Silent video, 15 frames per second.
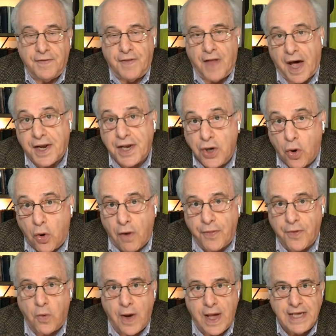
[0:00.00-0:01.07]
Not in all
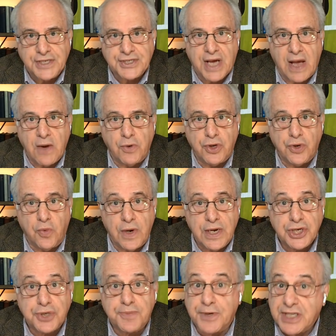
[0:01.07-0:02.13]
the ways I would
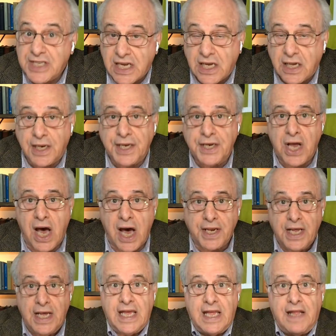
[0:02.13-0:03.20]
wish, particularly not
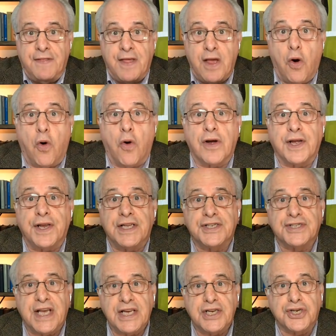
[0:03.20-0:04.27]
in the
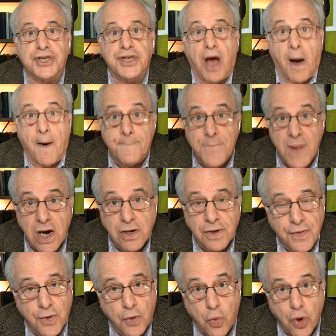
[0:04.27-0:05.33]
organization
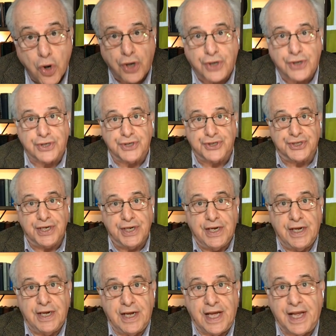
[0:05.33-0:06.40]
among the workers.
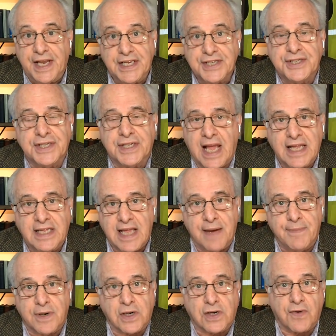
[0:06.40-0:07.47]
It isn't a
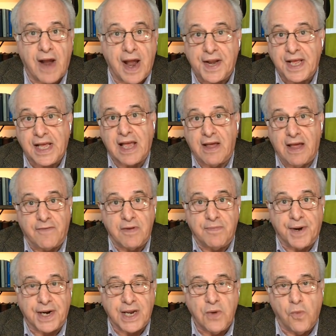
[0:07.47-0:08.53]
democratic,
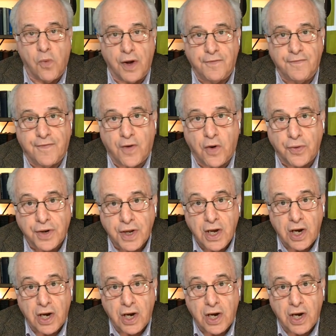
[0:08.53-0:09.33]
everybody one vote